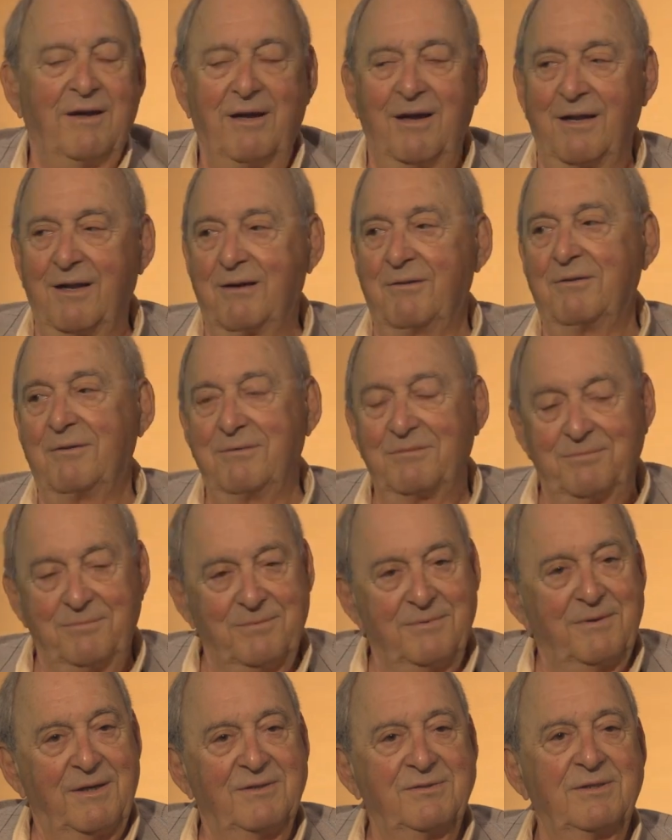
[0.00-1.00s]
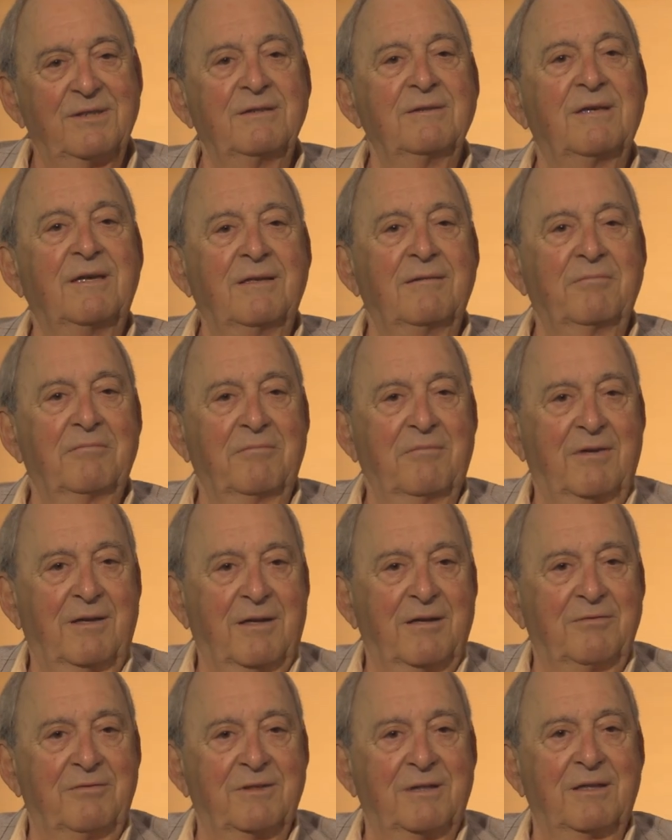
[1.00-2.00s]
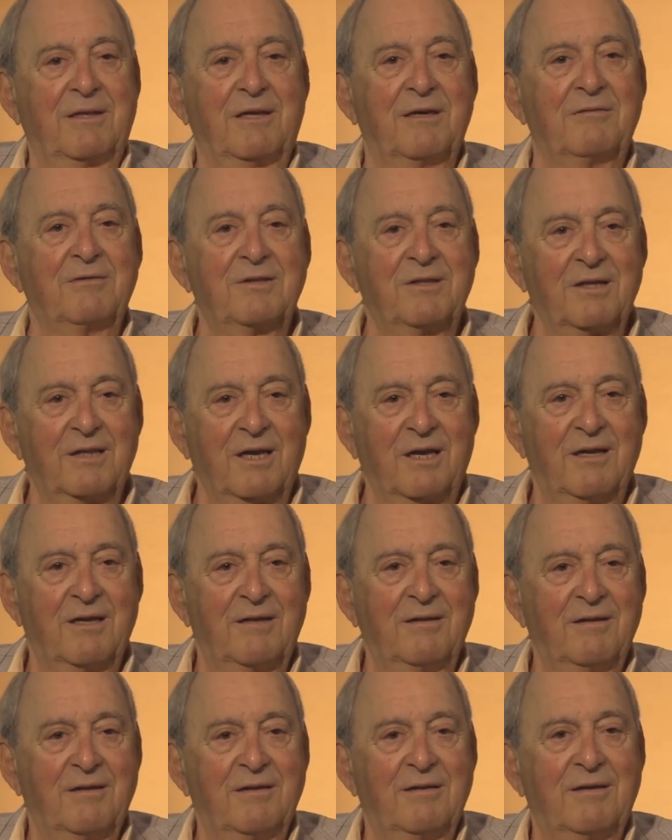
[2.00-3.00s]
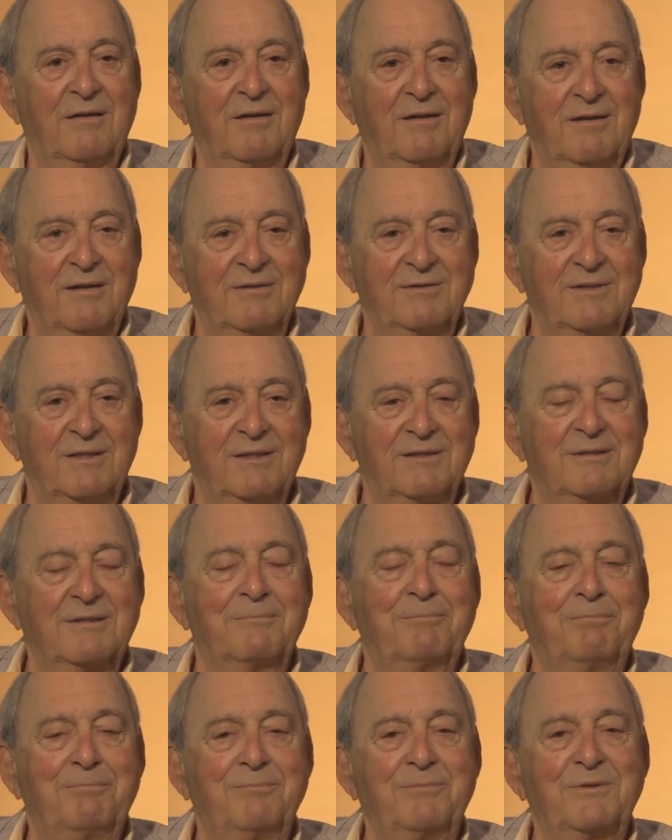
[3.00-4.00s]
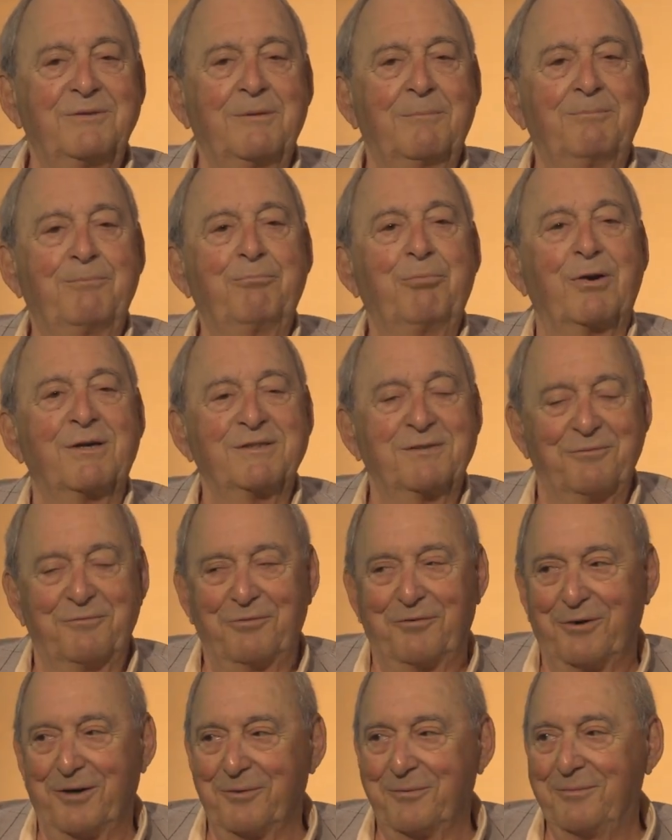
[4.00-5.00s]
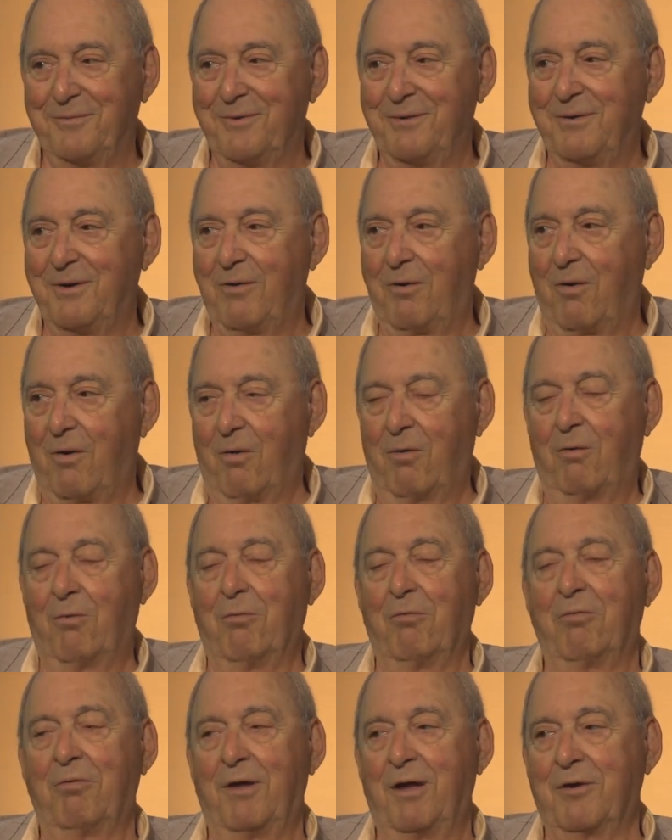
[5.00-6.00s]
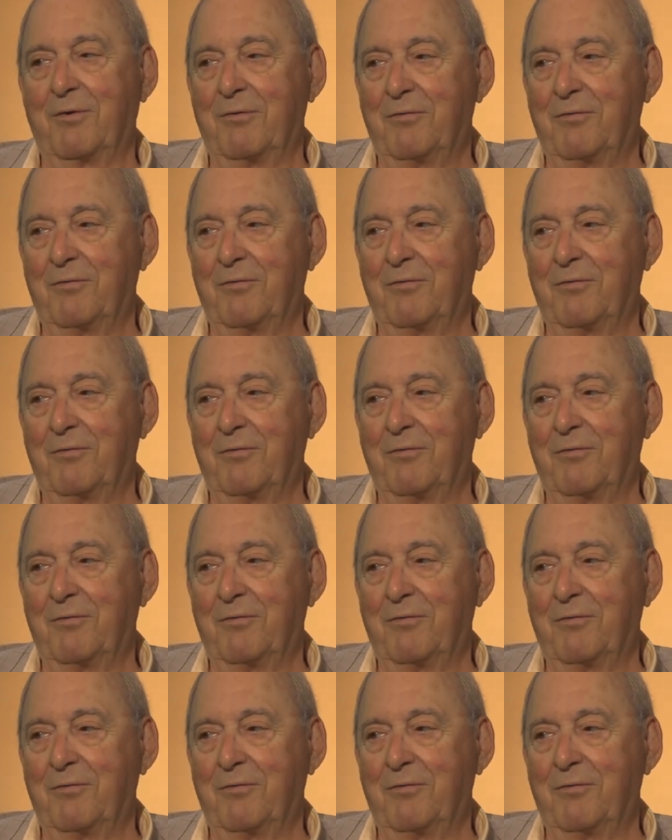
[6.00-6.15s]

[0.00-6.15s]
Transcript: And I, I said, give it, give it to the kid. It's, it's, a, it's a, present for him. Oh, thank